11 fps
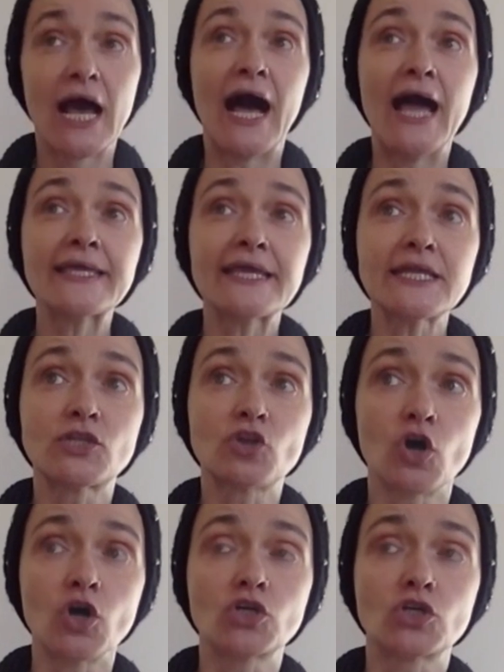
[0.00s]
I can
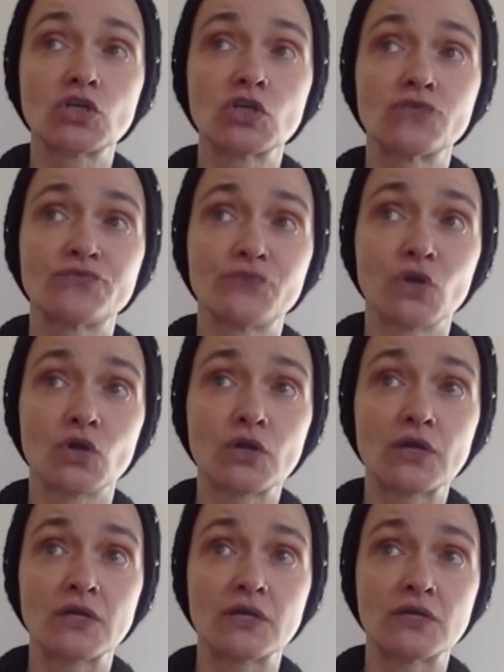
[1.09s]
talk for
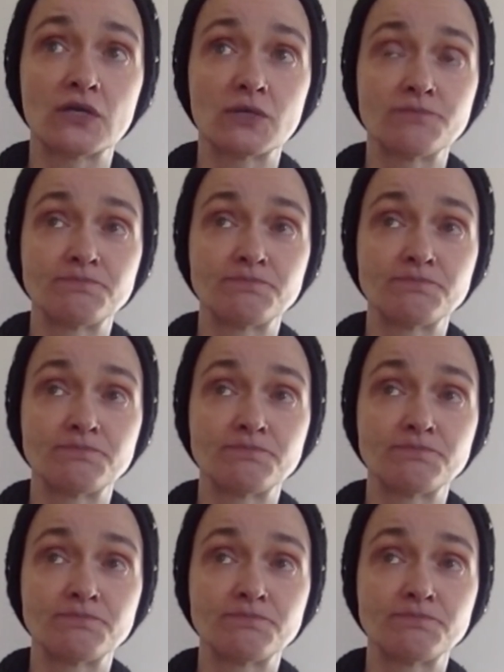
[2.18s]
a